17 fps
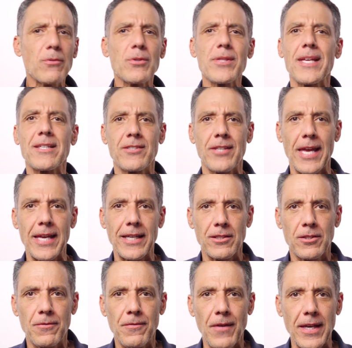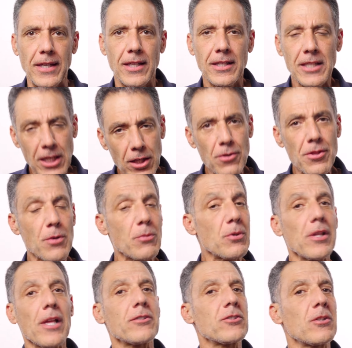were they saying it's fake? And here there
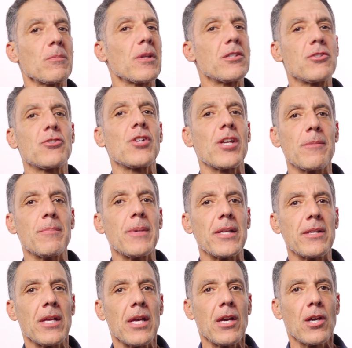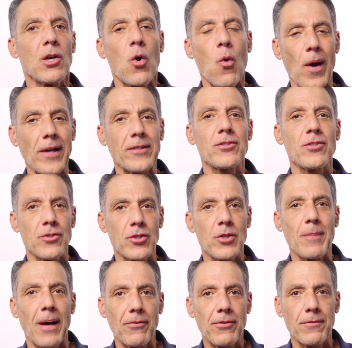were some legitimate questions
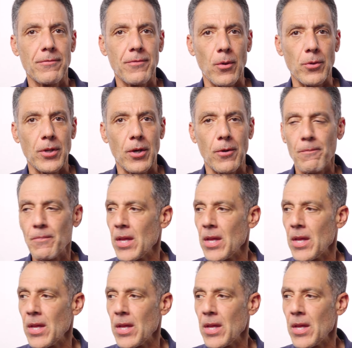about the photo.